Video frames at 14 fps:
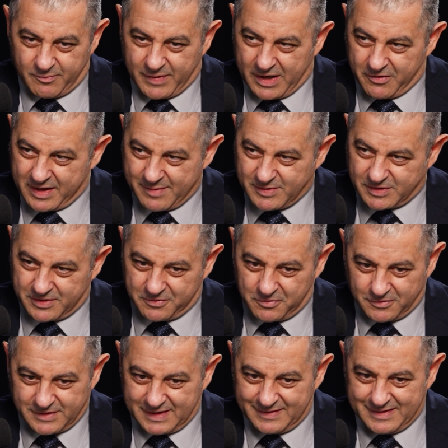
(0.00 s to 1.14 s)
biochemistry
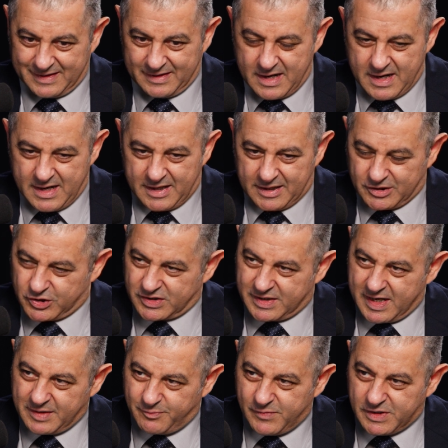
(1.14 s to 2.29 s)
course, and then it
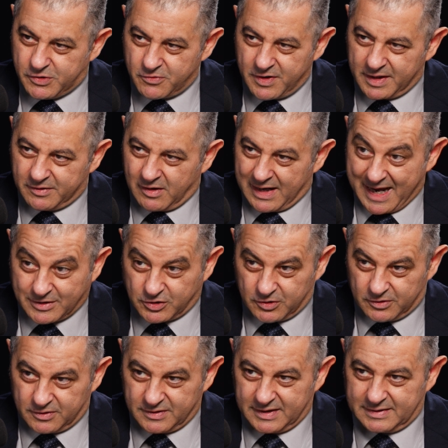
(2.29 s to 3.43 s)
just hit me during the lecture